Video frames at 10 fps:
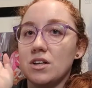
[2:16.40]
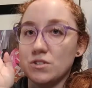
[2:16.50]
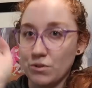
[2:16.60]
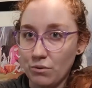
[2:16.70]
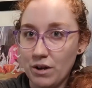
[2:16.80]

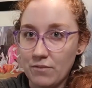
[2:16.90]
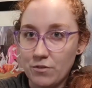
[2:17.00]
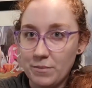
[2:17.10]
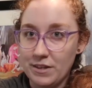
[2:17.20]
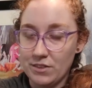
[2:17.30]
So don't come
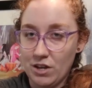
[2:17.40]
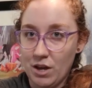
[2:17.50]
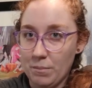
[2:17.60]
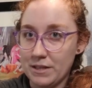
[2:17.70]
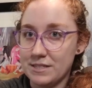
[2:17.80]
for me in the
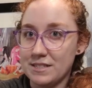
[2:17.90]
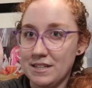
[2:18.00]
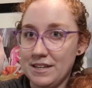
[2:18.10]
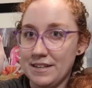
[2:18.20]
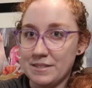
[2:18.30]
comments.
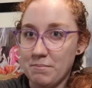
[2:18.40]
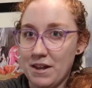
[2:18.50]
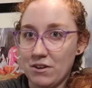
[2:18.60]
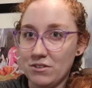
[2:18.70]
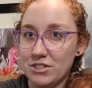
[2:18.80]
It's a
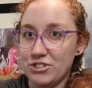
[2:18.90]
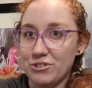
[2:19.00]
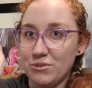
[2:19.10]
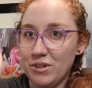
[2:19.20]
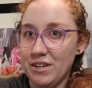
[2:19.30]
medical
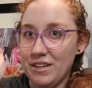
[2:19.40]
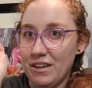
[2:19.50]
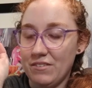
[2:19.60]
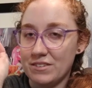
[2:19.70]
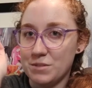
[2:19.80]
issue.
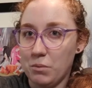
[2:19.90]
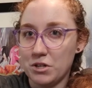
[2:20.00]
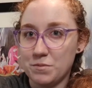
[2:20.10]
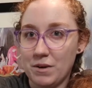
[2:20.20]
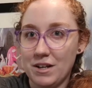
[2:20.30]
Even
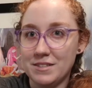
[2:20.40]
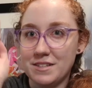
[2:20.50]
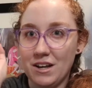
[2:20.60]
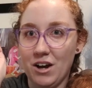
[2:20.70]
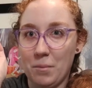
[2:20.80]
sports
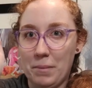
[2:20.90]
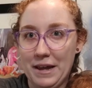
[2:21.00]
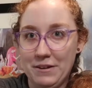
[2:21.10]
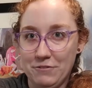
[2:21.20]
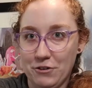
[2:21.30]
bras.
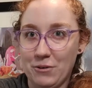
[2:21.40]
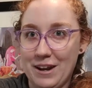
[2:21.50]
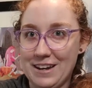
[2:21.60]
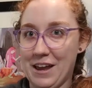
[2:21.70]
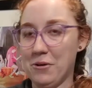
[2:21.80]
Painful
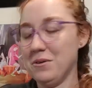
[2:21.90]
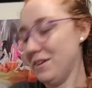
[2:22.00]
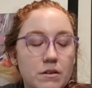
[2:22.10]
right now.